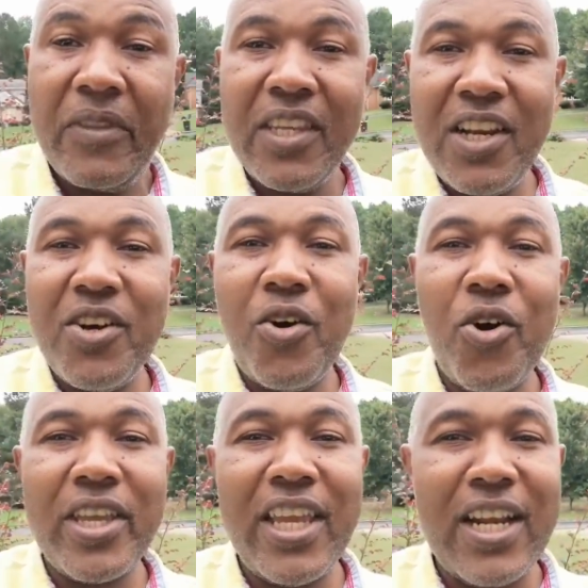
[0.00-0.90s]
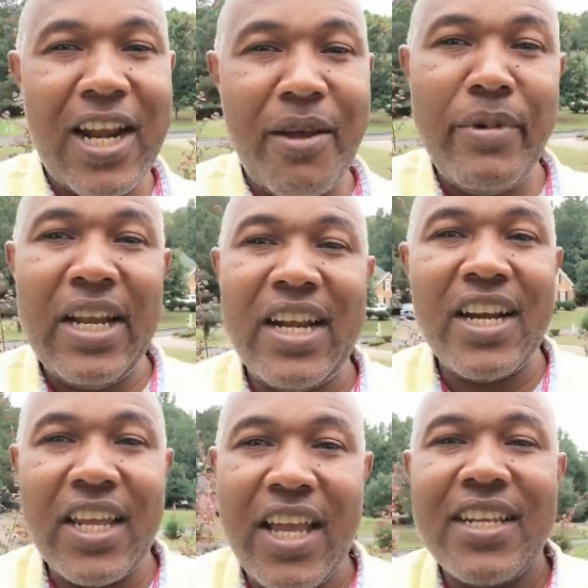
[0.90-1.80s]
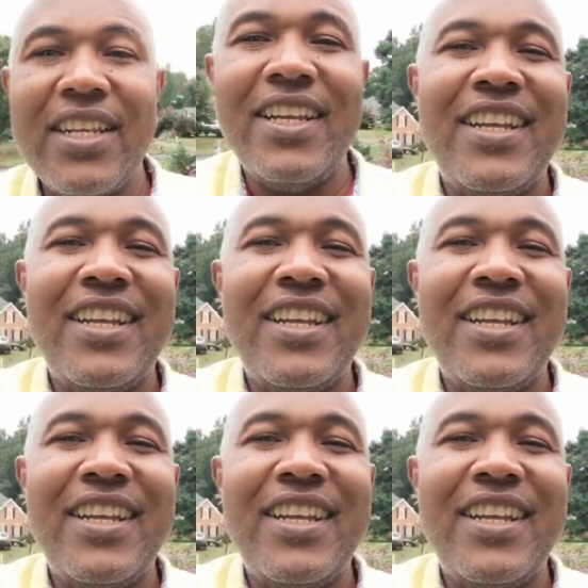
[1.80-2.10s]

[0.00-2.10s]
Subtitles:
you know, okay, you're not a millionaire yet.